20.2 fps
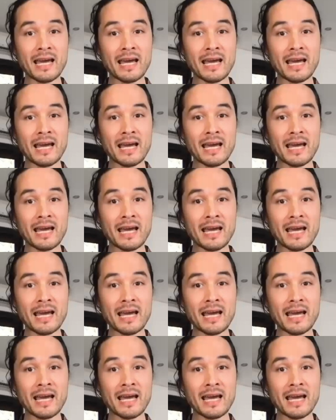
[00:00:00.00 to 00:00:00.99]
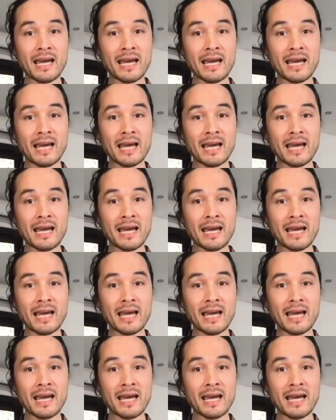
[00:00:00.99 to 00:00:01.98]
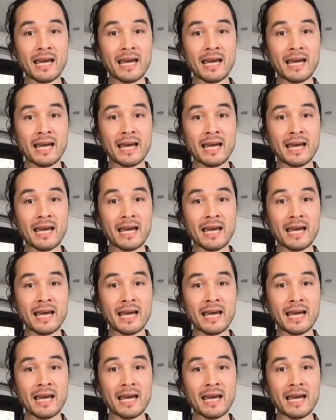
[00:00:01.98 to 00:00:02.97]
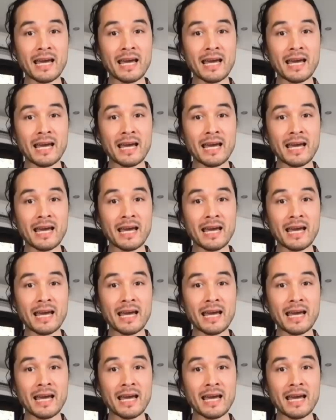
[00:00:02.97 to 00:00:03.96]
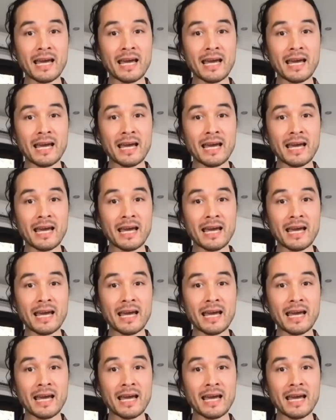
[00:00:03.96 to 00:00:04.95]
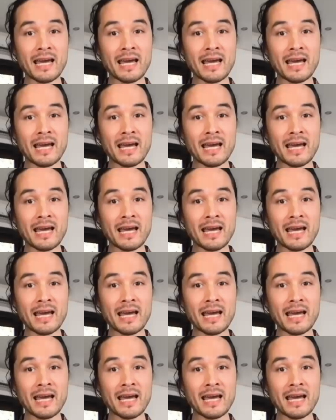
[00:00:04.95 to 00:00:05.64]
This is a still picture; no speech is visible.